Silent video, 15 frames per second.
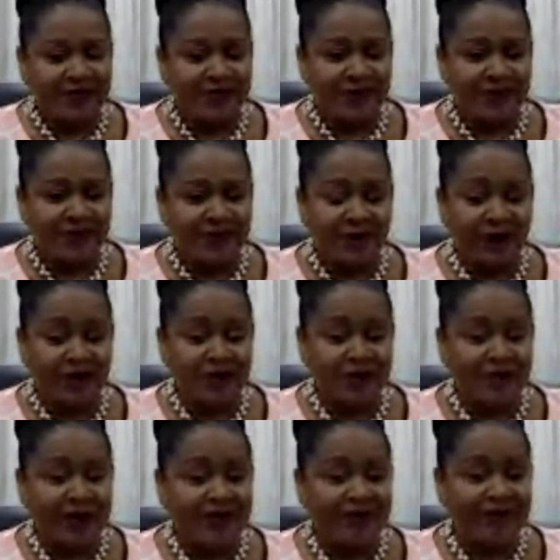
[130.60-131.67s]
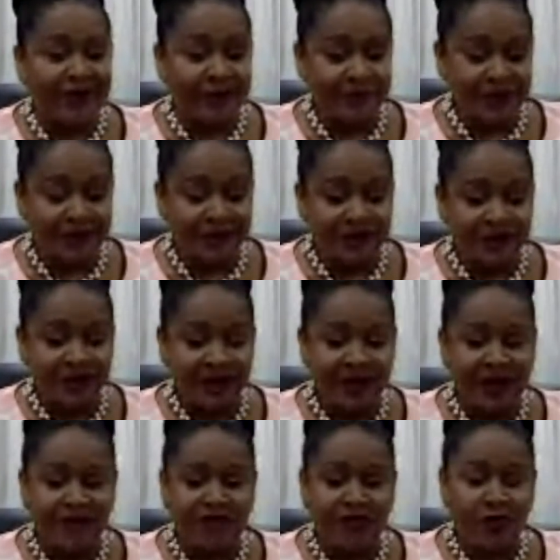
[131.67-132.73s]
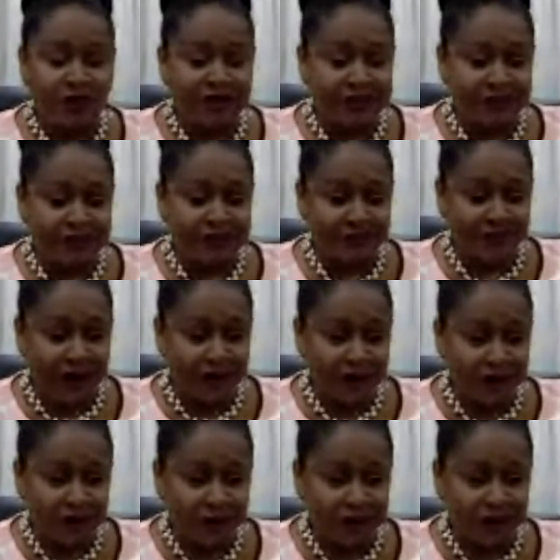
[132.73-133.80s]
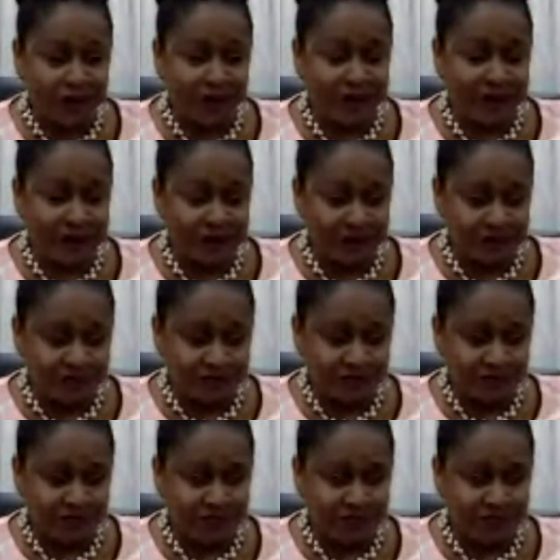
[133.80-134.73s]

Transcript: With regard to my family, I have one sister married to a Jamaican,